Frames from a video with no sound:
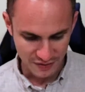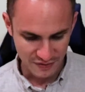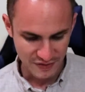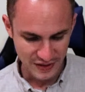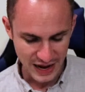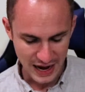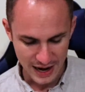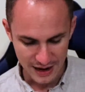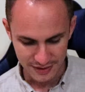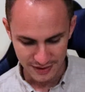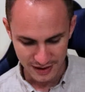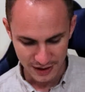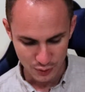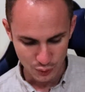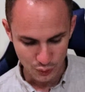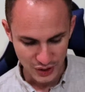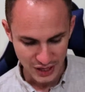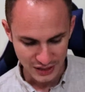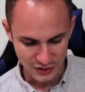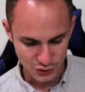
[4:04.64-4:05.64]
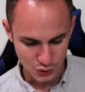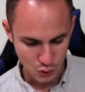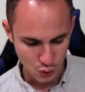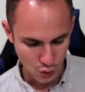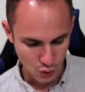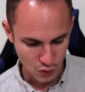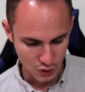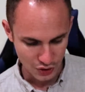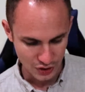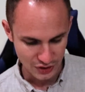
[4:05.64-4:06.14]
of that then went
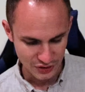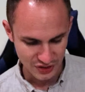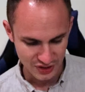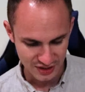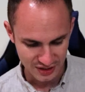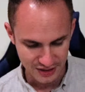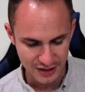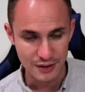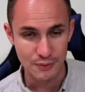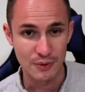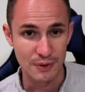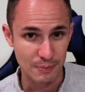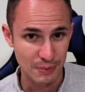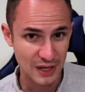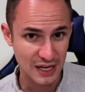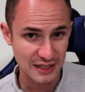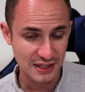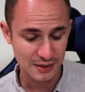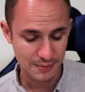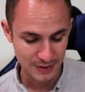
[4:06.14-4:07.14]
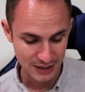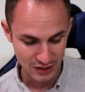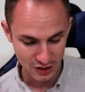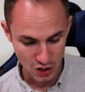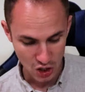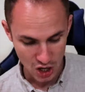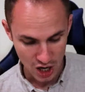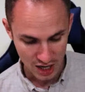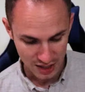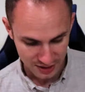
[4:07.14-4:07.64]
towards the replacement
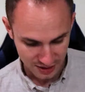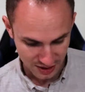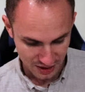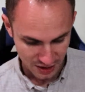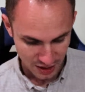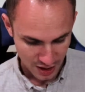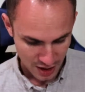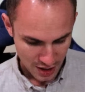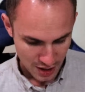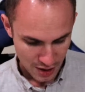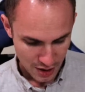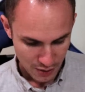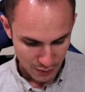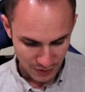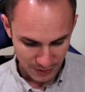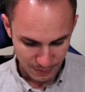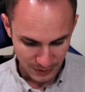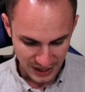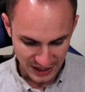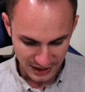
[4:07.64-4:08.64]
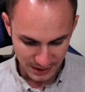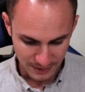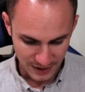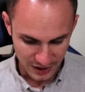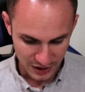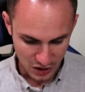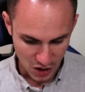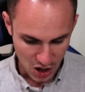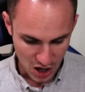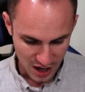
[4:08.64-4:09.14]
cost.
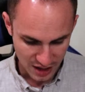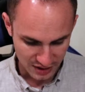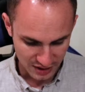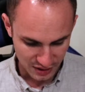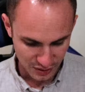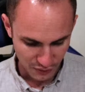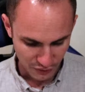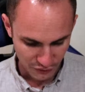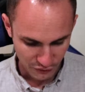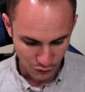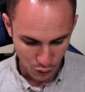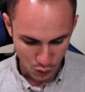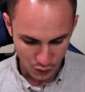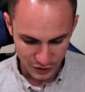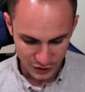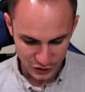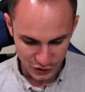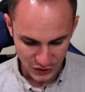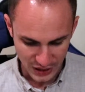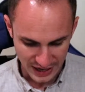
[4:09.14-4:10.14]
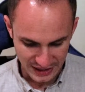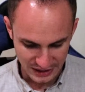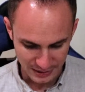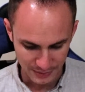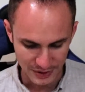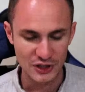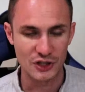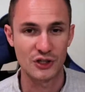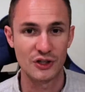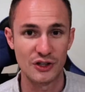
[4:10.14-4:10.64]
Replacement cost for the
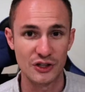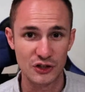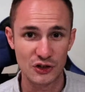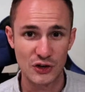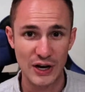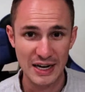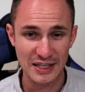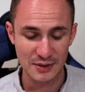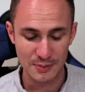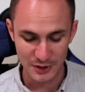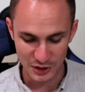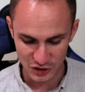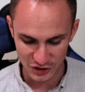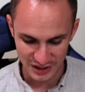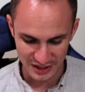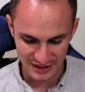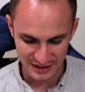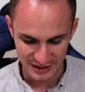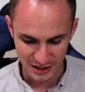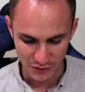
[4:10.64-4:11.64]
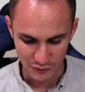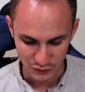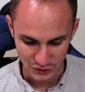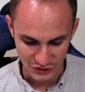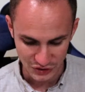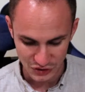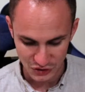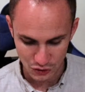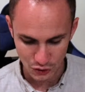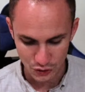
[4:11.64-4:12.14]
transmission, the transmission itself
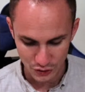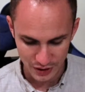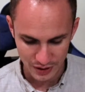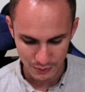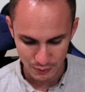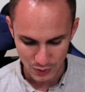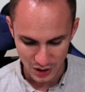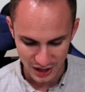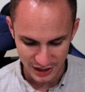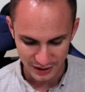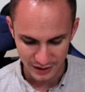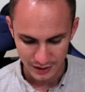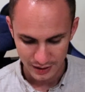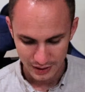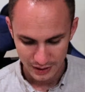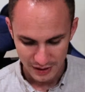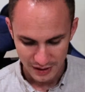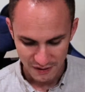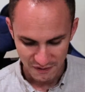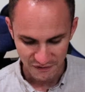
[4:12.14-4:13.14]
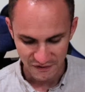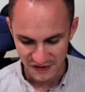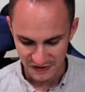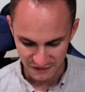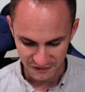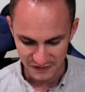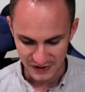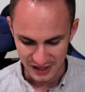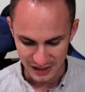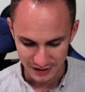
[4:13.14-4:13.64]
was thirty-one
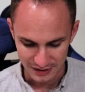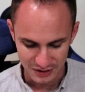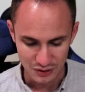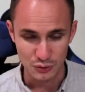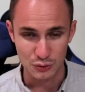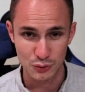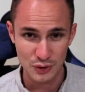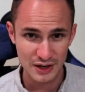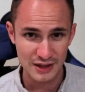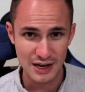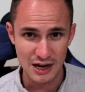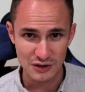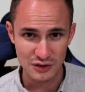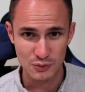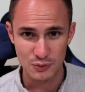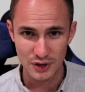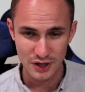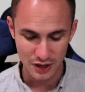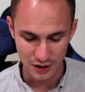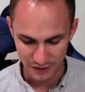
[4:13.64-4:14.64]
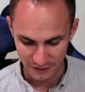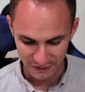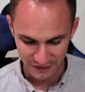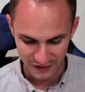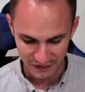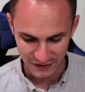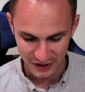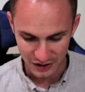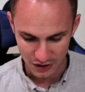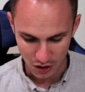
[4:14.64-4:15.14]
fifty, so three thousand one hundred
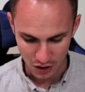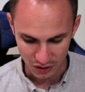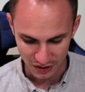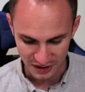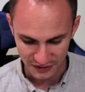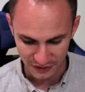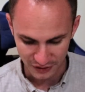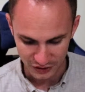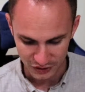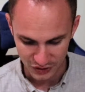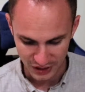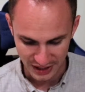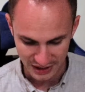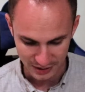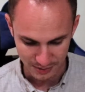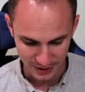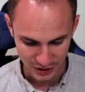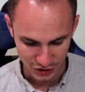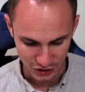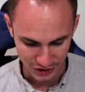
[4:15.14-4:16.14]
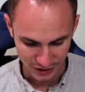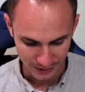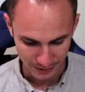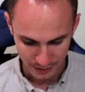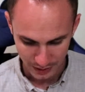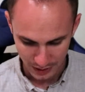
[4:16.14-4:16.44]
fifty dollars for the transmission.